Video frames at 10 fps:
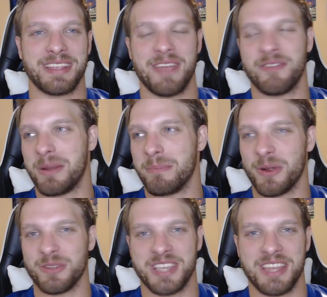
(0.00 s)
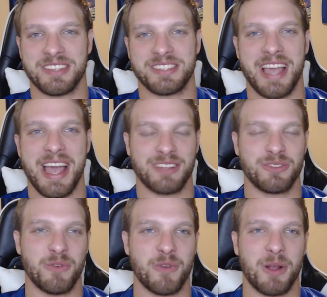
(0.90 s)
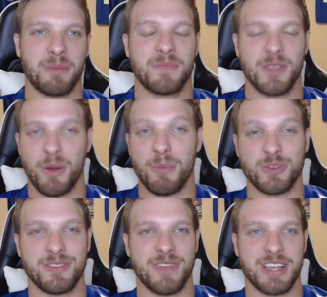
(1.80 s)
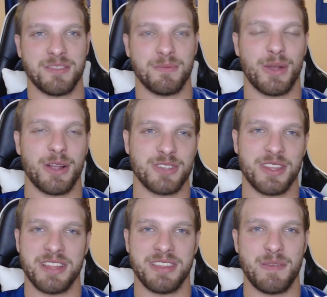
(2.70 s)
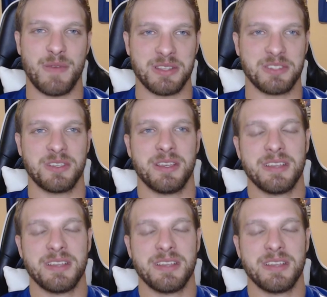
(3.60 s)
Kayvon and Burns getting the sack, two of our most invested players on that defense.